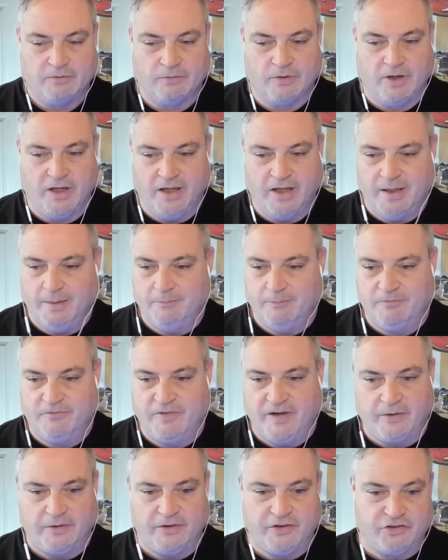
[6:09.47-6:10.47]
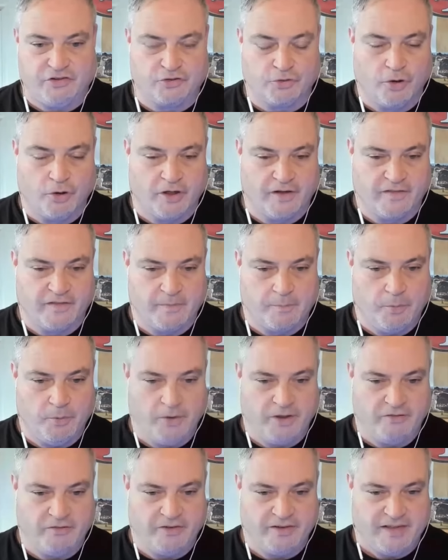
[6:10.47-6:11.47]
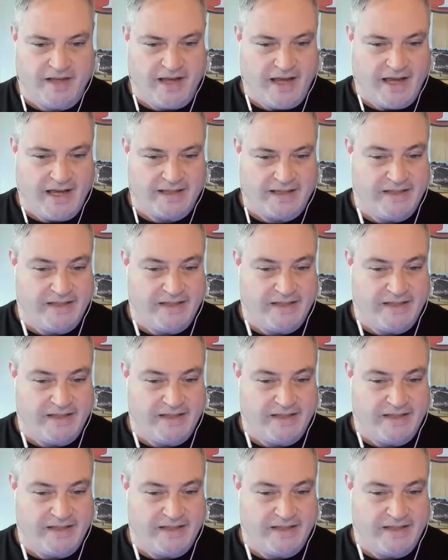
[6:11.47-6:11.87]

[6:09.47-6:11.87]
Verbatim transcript: um, very strong at the point of attack,